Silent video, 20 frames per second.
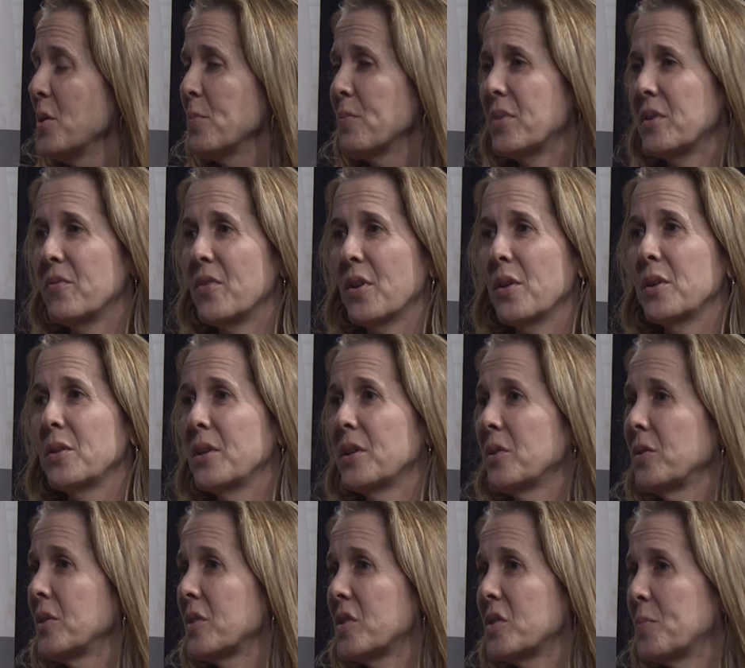but very
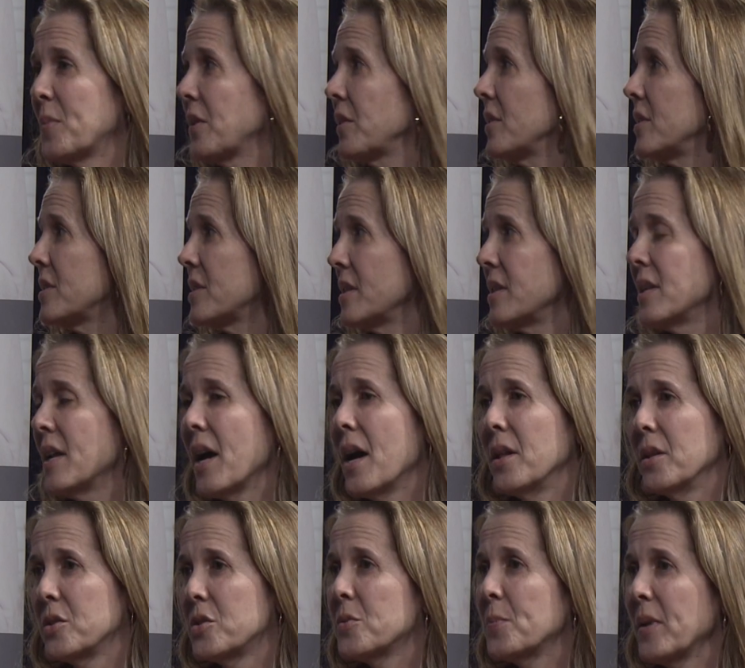little experience and
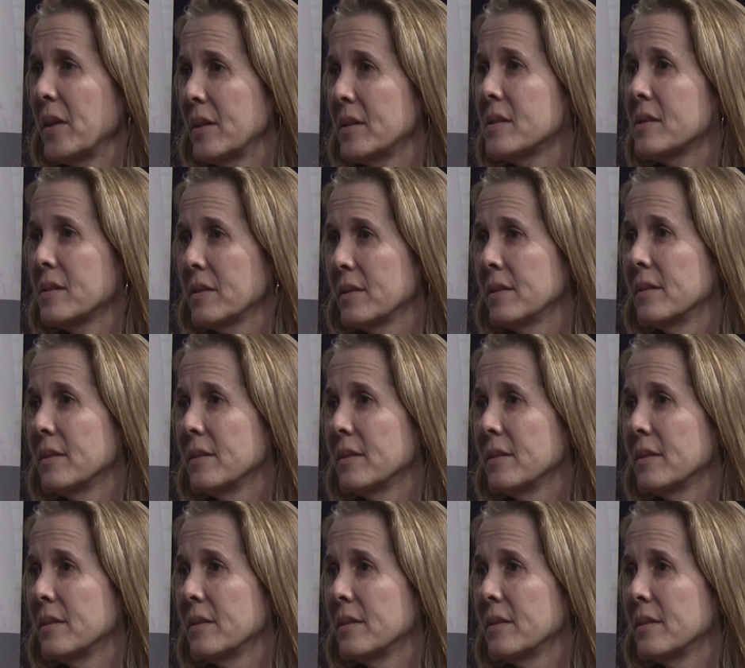knowledge base.